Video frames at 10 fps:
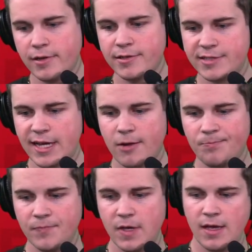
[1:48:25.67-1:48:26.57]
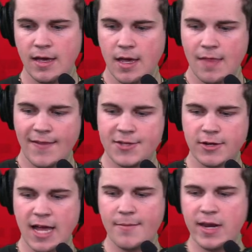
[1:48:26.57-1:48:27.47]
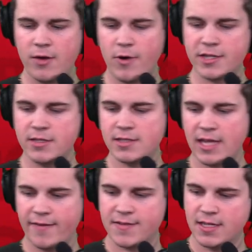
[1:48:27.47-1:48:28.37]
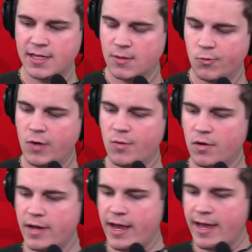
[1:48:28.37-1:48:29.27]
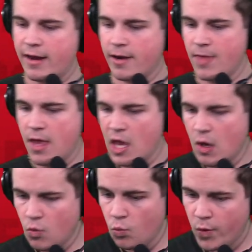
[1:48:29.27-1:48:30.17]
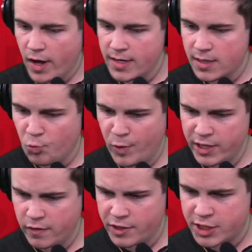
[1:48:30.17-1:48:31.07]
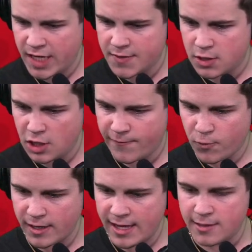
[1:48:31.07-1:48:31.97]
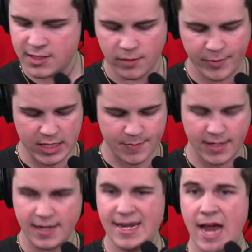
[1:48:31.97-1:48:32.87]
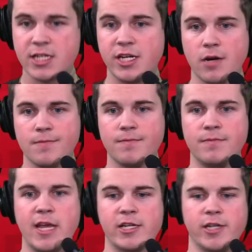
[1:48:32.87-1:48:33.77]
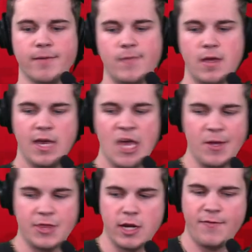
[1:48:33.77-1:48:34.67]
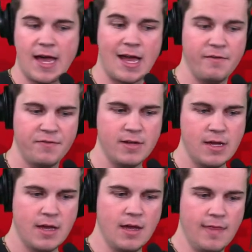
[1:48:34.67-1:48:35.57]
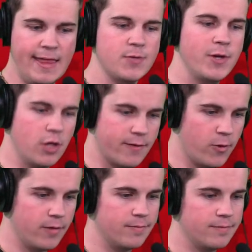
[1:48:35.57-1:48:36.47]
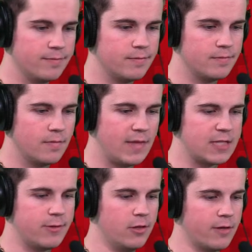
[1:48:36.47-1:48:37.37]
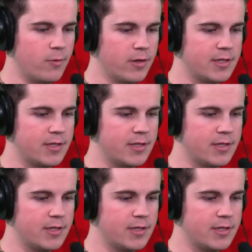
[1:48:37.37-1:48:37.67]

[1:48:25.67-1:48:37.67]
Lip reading: So, unless y'all got many questions left, we will kind of head on here. When do the Chiefs look for a Kelce replacement? Next year. Next year. He'll be 35. That's when you look for it. That's when you look for it.